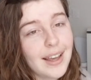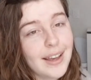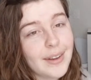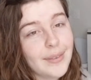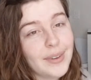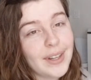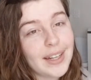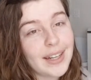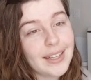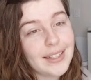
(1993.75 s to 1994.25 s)
I
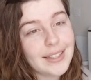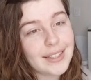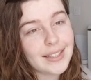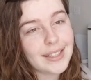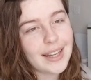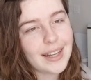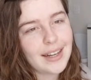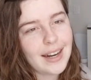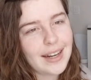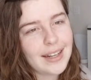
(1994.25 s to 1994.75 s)
mean, it's
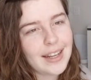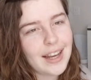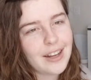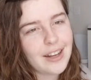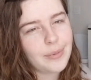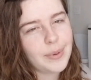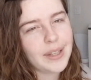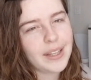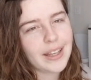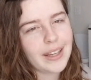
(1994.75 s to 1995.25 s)
an idea
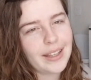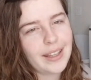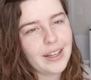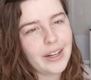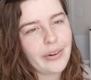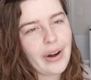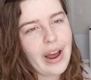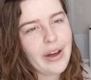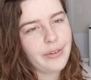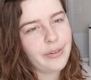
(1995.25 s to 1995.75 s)
I've been kicking
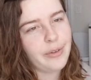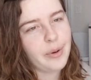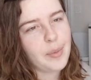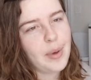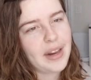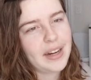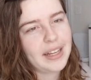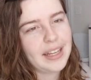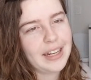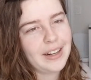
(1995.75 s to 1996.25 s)
around for
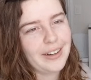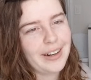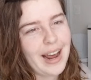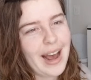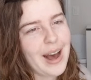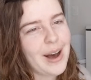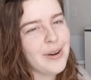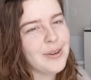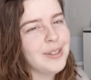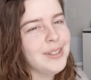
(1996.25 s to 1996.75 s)
about a year
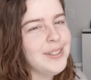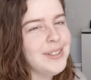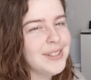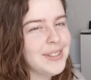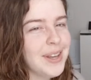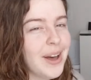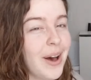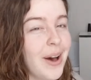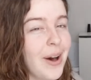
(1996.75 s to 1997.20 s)
now, so